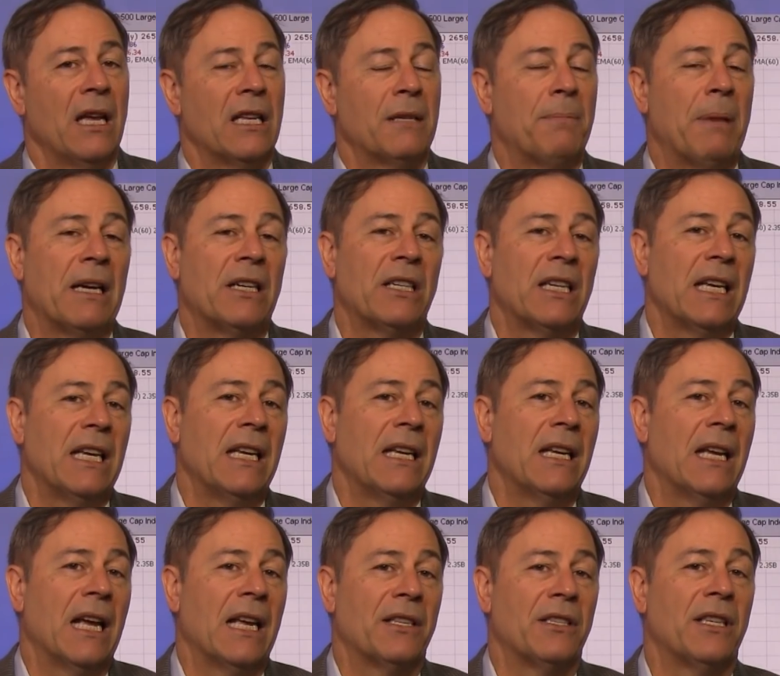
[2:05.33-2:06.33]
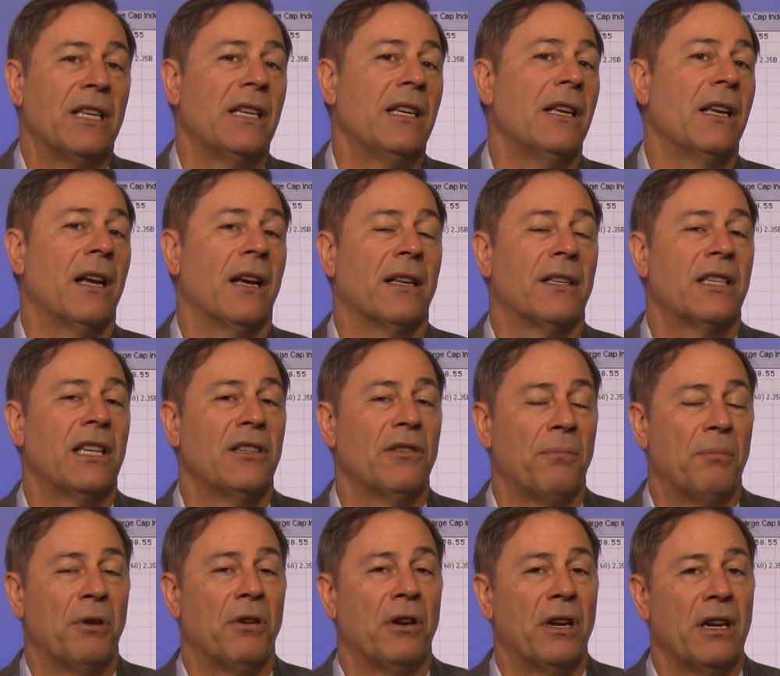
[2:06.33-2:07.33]
especially as the
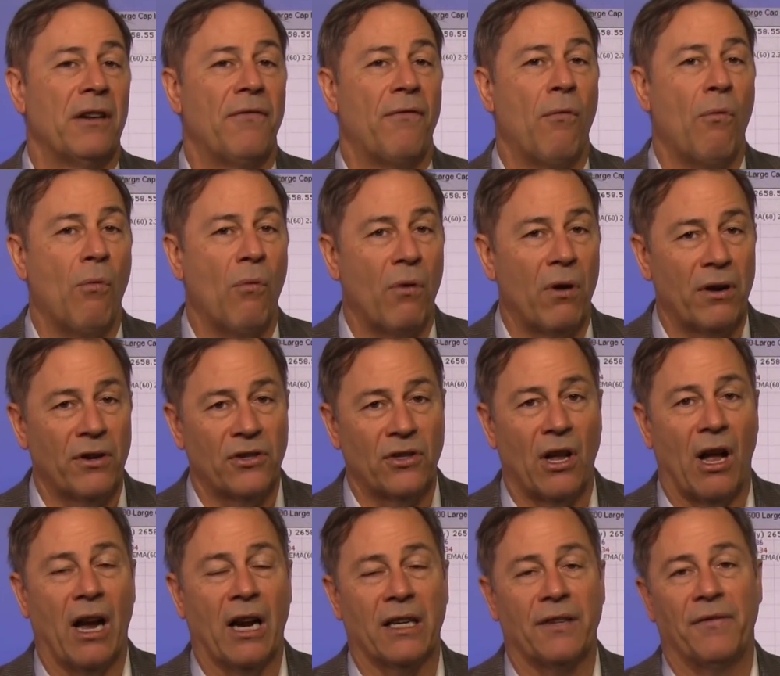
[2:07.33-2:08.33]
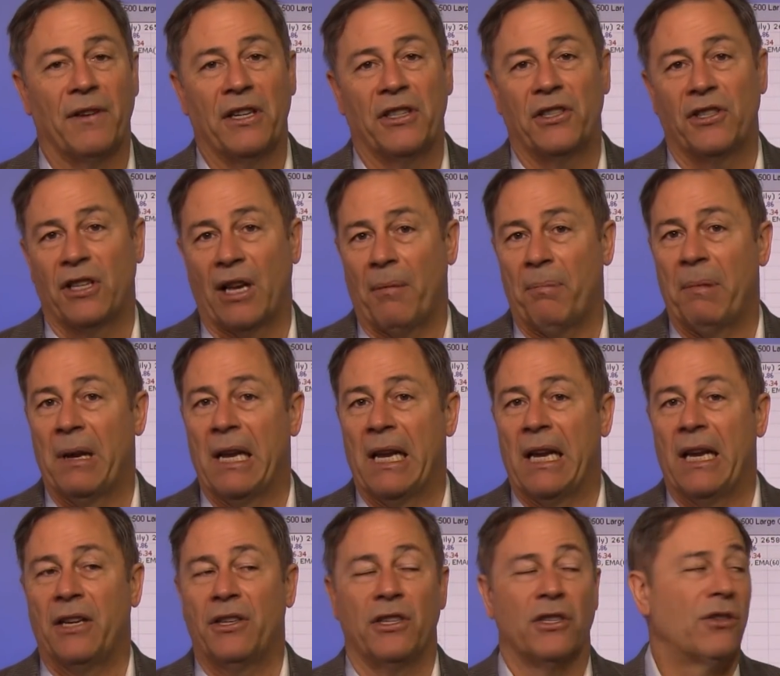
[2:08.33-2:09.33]
seasonal period for stocks finishes up
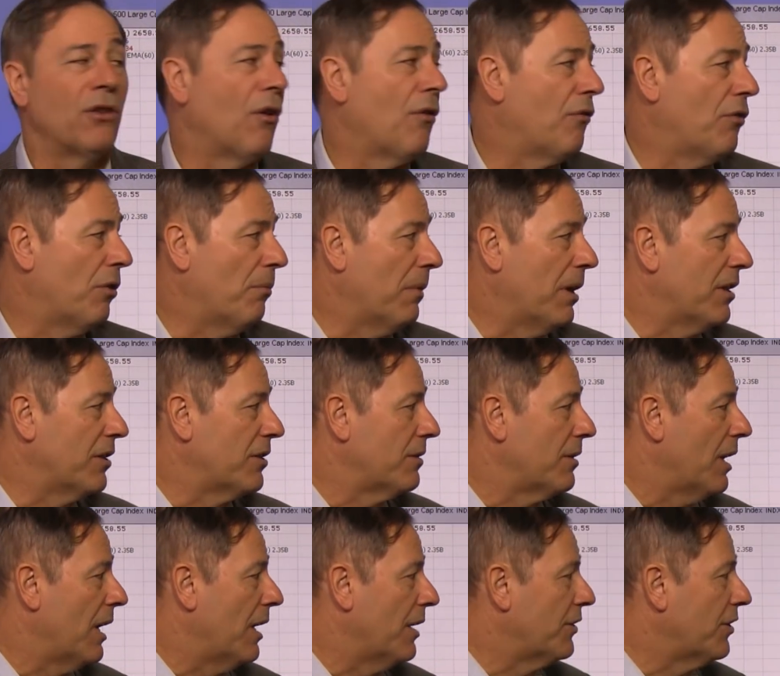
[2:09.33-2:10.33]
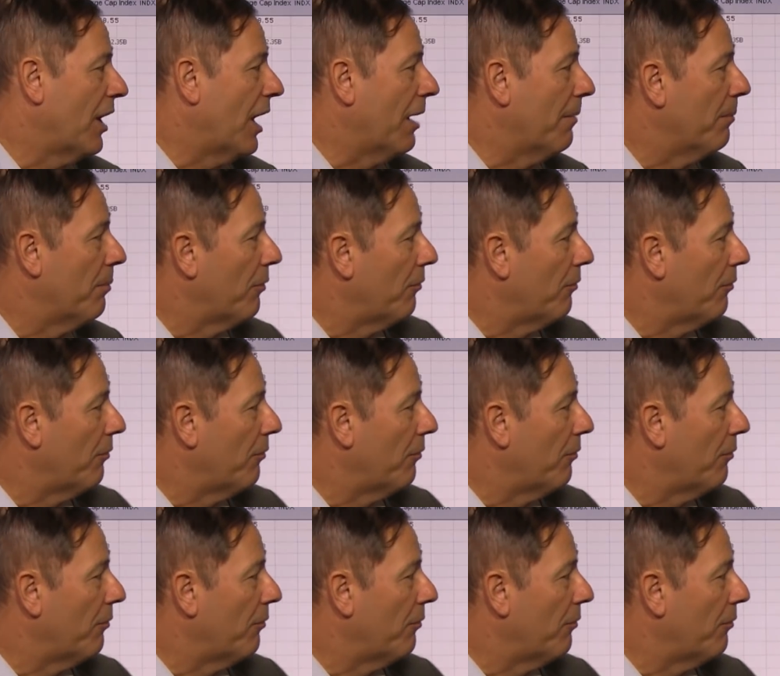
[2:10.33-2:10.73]
in just over a month's time.